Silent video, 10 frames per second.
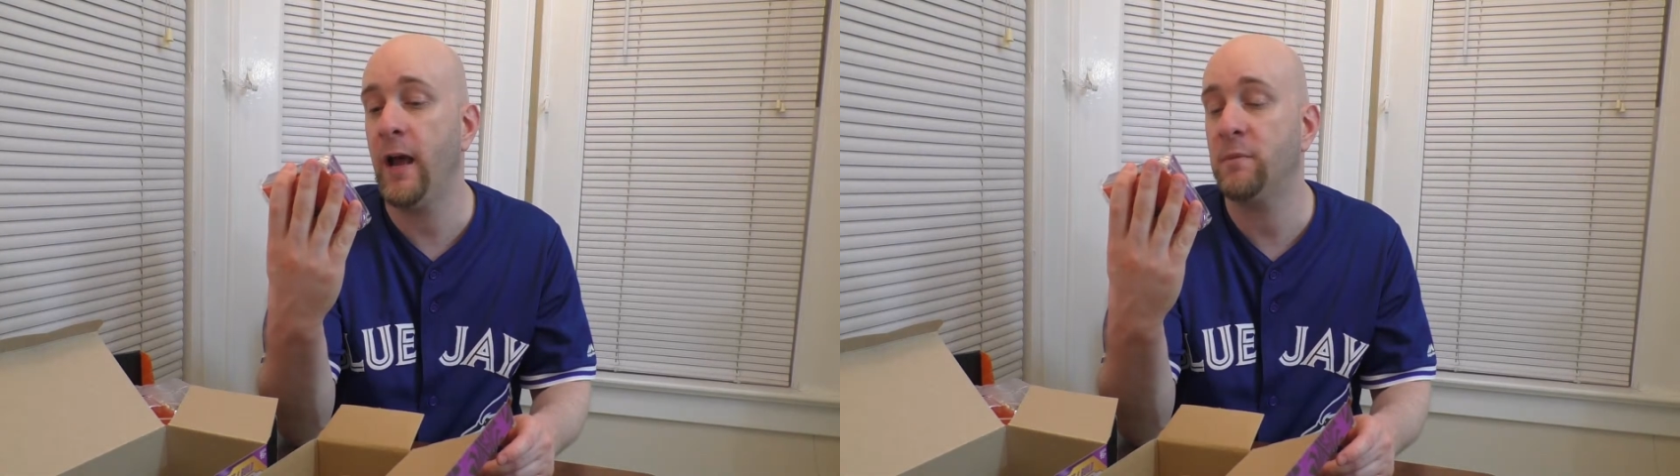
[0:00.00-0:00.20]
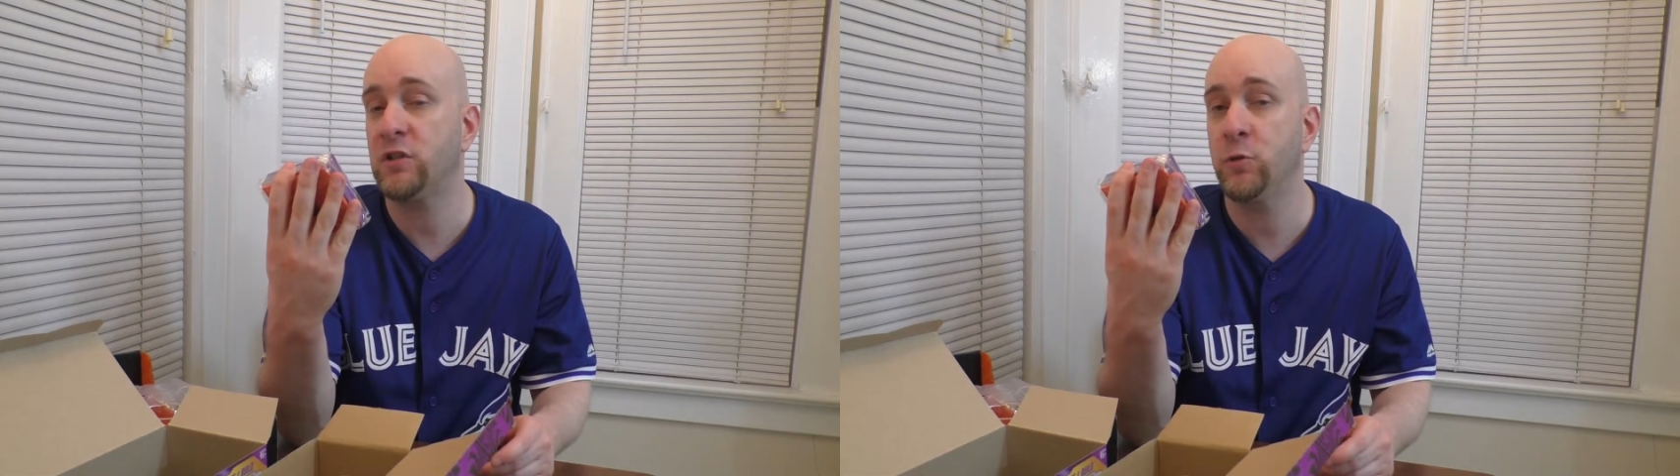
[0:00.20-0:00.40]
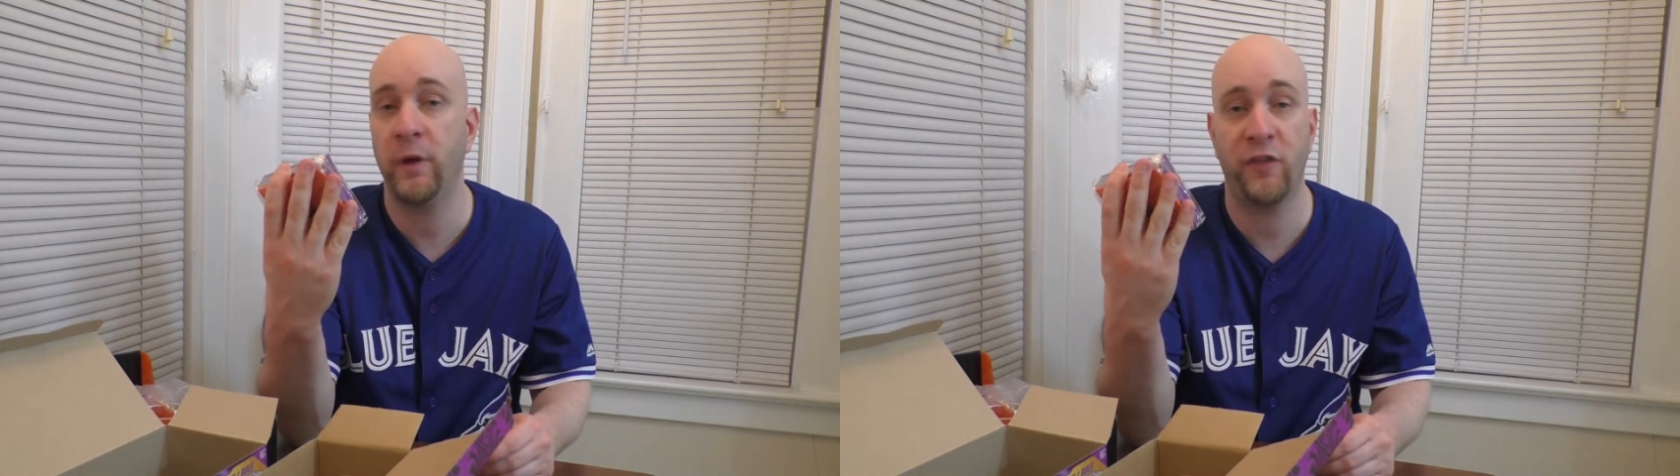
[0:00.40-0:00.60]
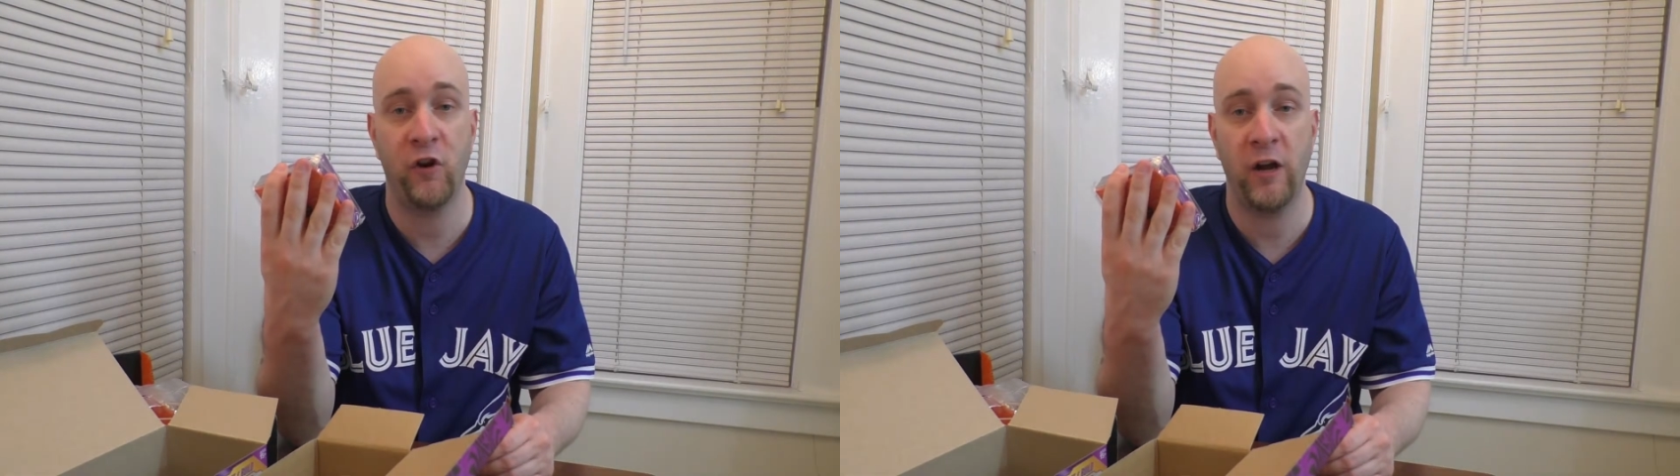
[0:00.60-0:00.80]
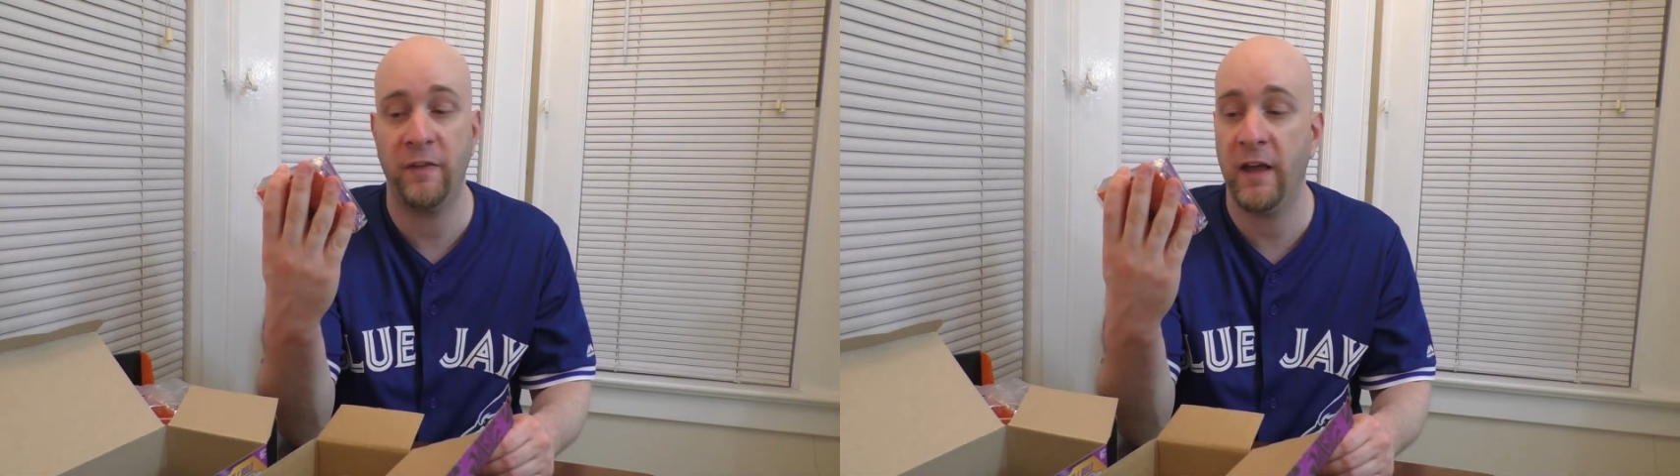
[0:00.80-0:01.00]
I'm assuming
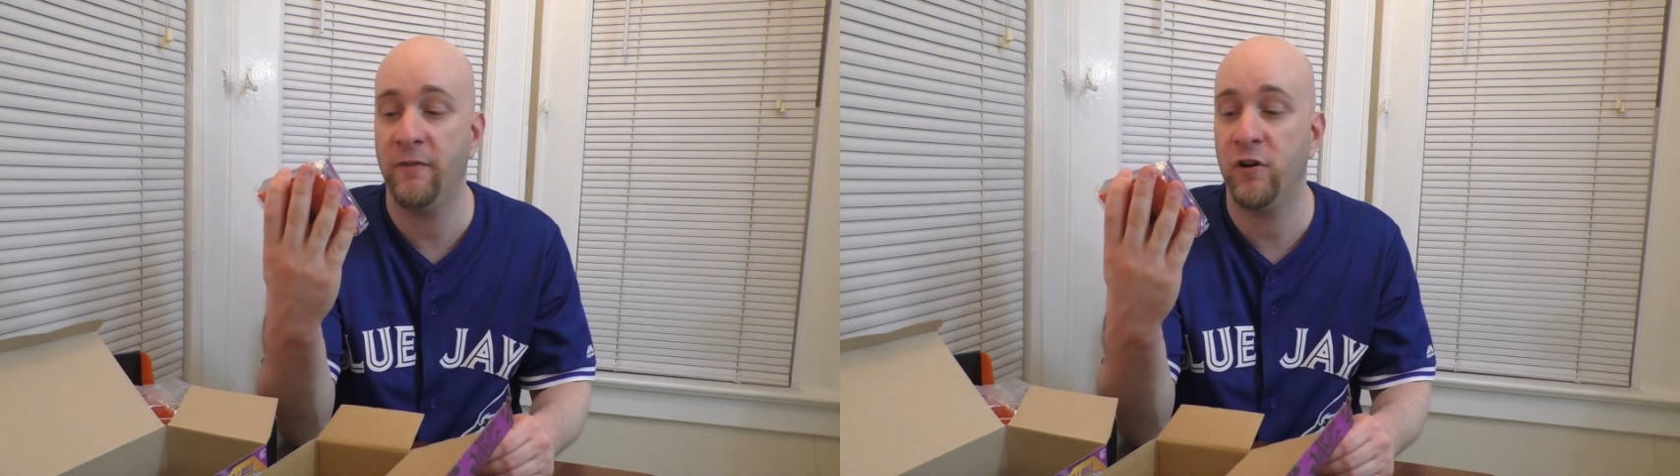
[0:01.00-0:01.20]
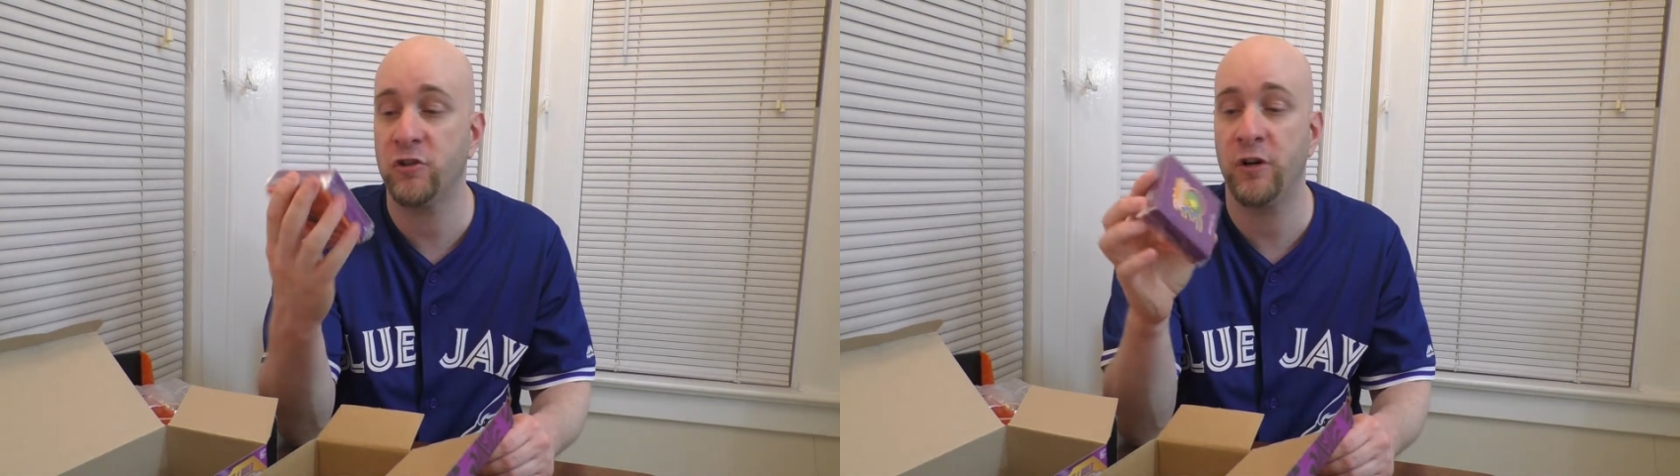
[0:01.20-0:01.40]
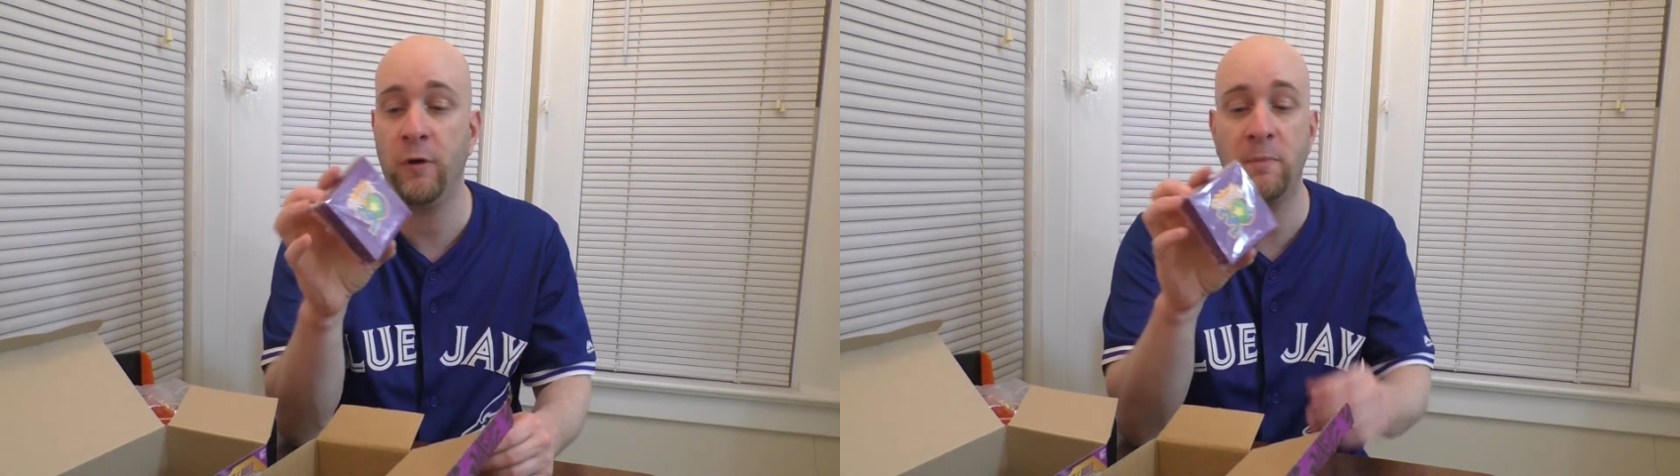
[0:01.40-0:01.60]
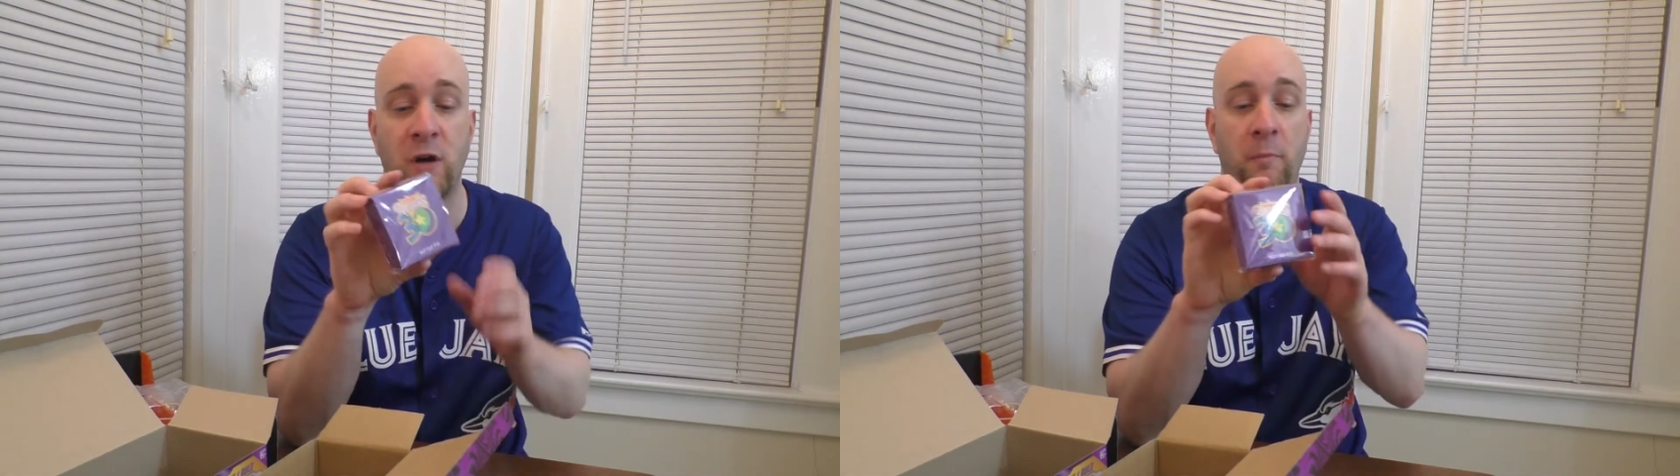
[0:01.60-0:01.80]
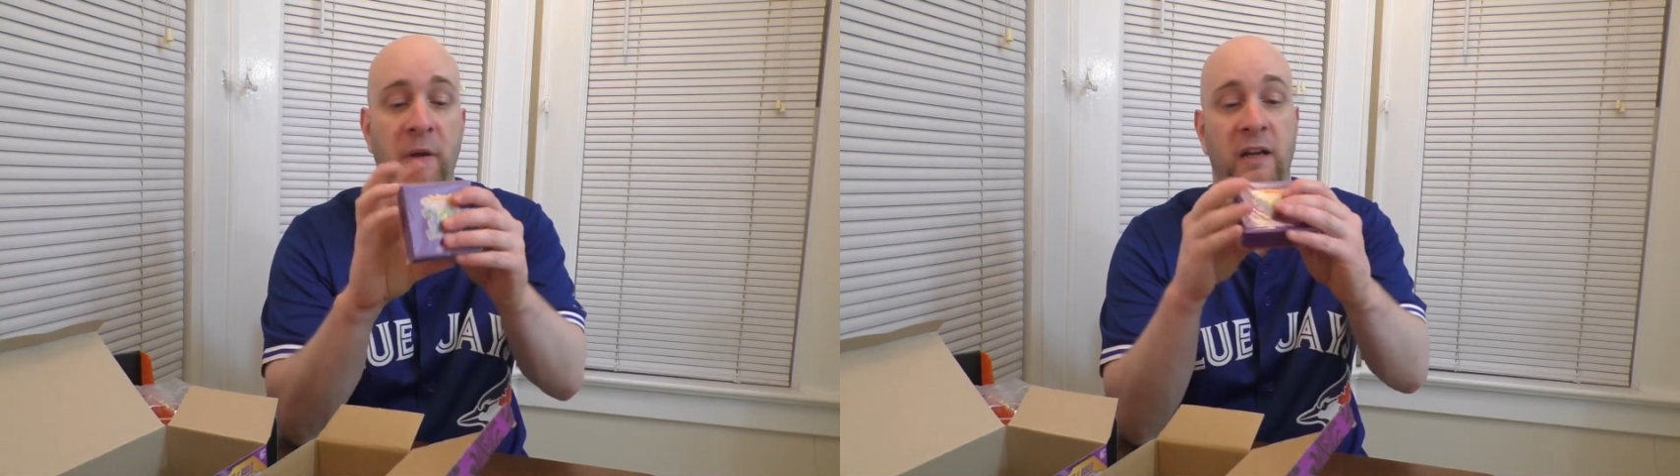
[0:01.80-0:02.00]
30th anniversary
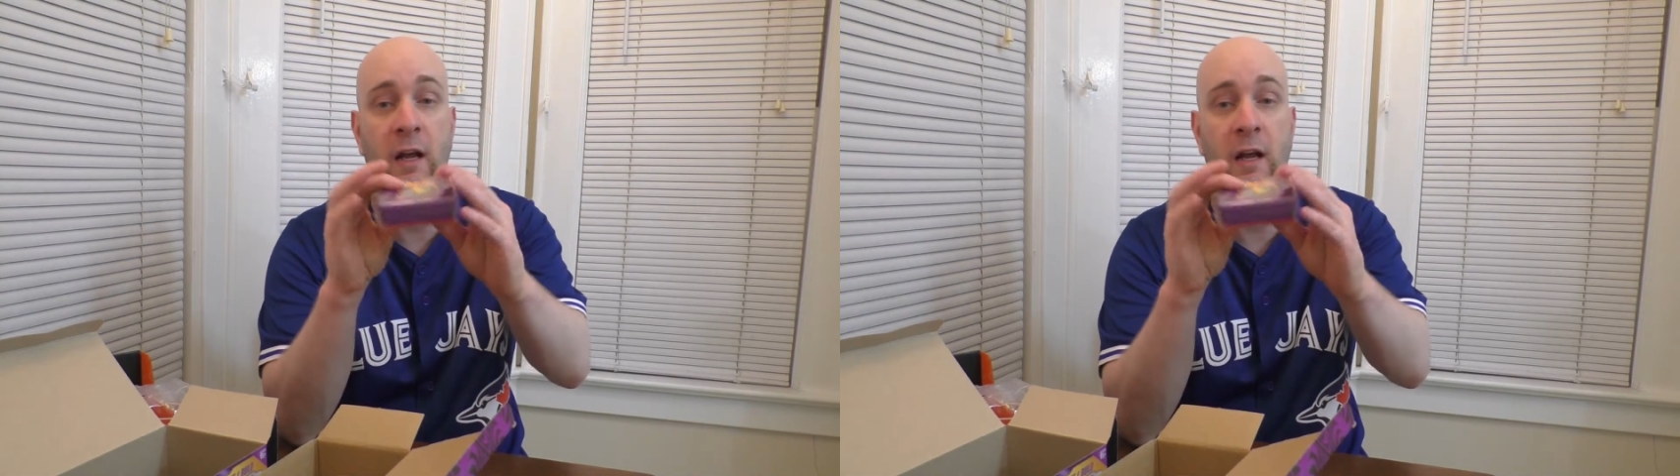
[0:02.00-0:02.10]
Reptar pin.